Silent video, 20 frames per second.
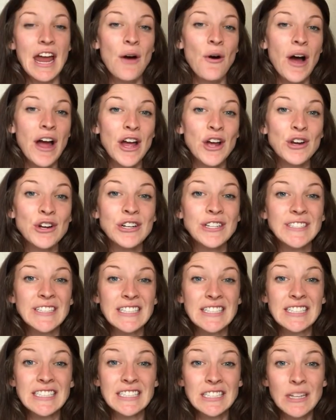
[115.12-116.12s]
Now, I
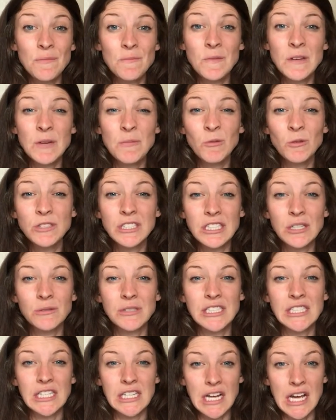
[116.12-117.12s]
understand that some people deal
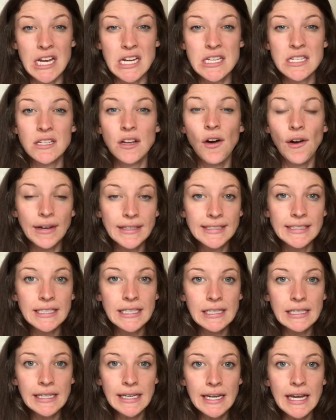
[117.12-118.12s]
with tinnitus
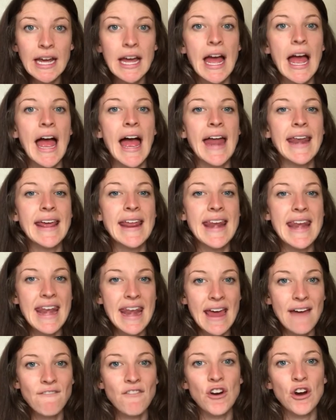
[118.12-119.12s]
constantly and it
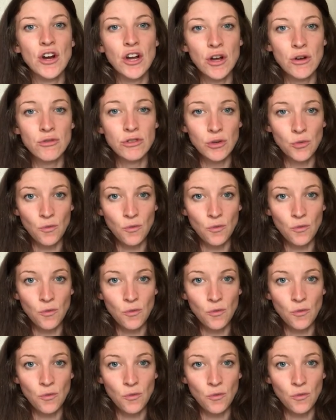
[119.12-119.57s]
never goes